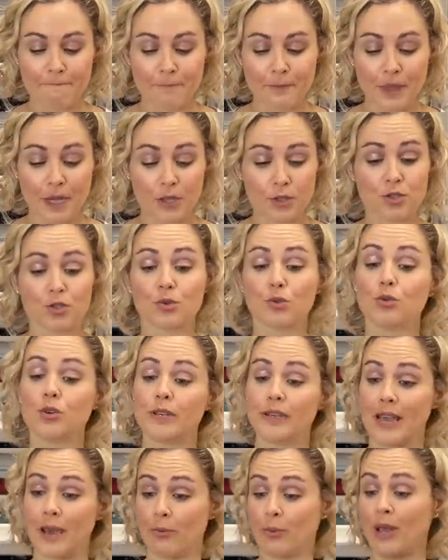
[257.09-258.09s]
So
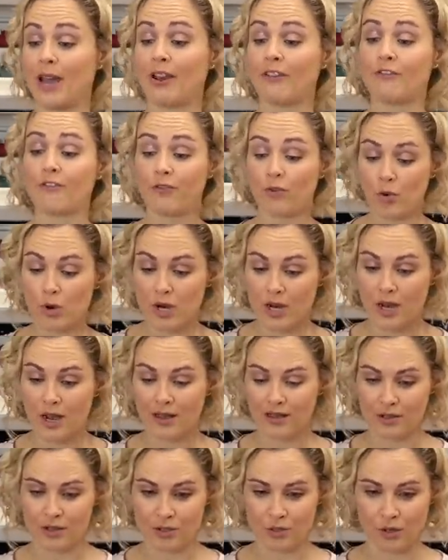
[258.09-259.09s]
yeah, we have four
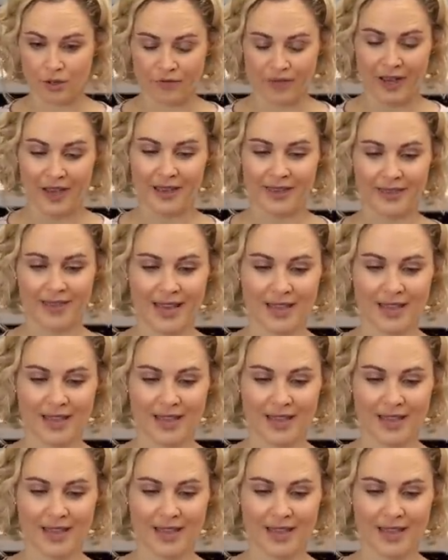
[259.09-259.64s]
colours of it.